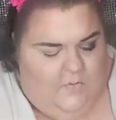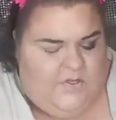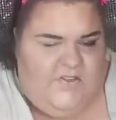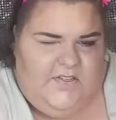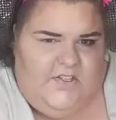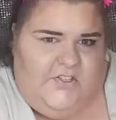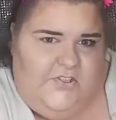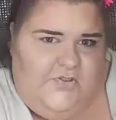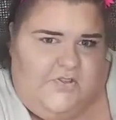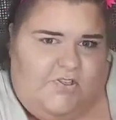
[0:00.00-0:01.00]
I want to
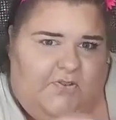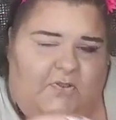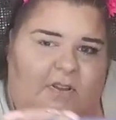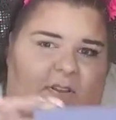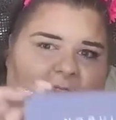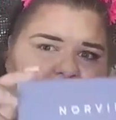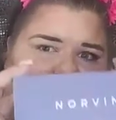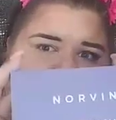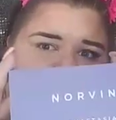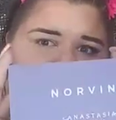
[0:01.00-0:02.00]
introduce you to
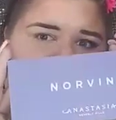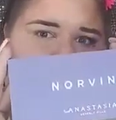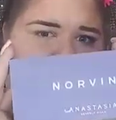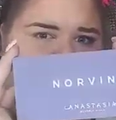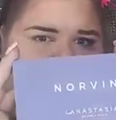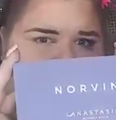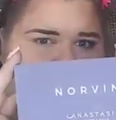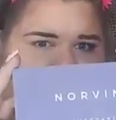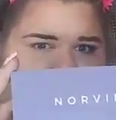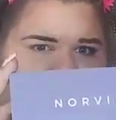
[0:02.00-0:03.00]
the Norvina
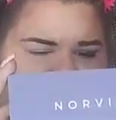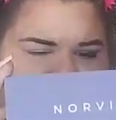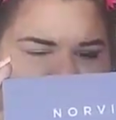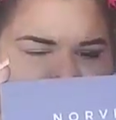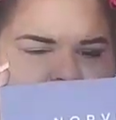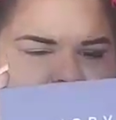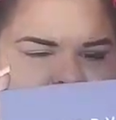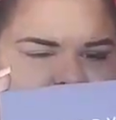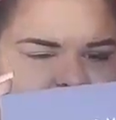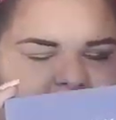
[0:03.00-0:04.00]
palette.
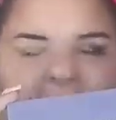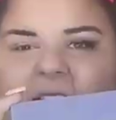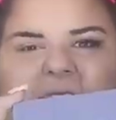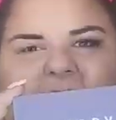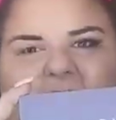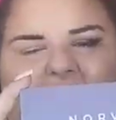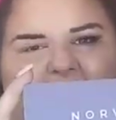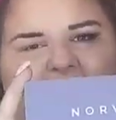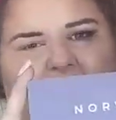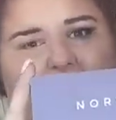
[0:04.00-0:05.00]
This is
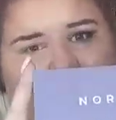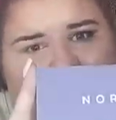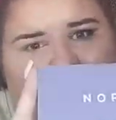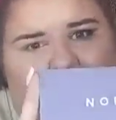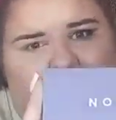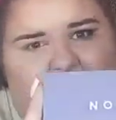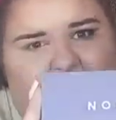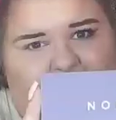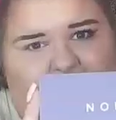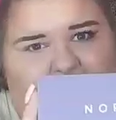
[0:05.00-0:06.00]
Anastasia Beverly
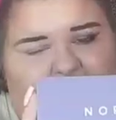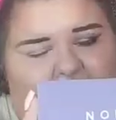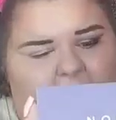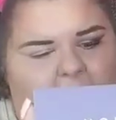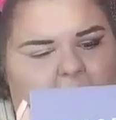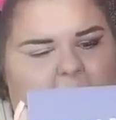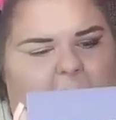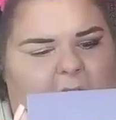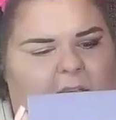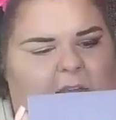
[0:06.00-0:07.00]
Hills'
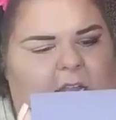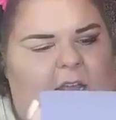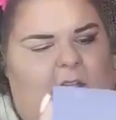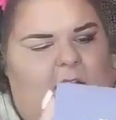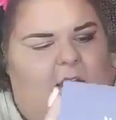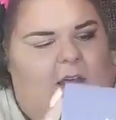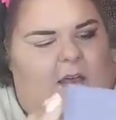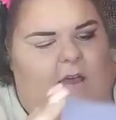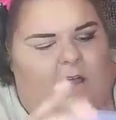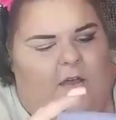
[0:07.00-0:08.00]
palette.
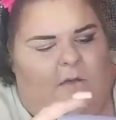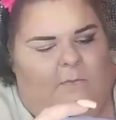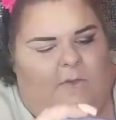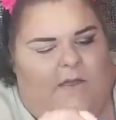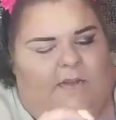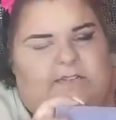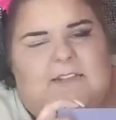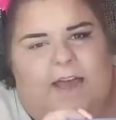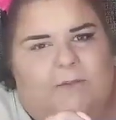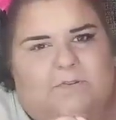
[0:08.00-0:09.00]
It is
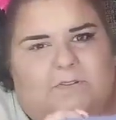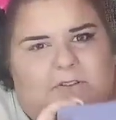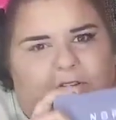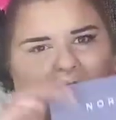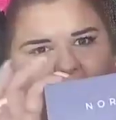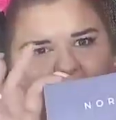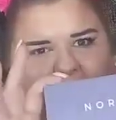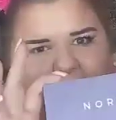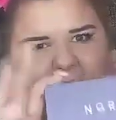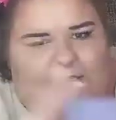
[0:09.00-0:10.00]
absolutely
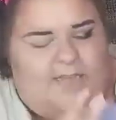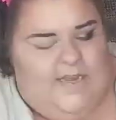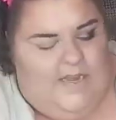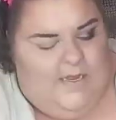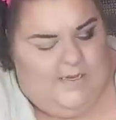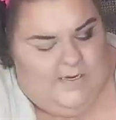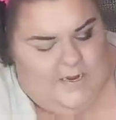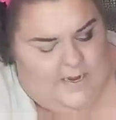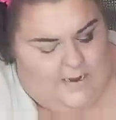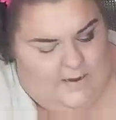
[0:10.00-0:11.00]
gorgeous, and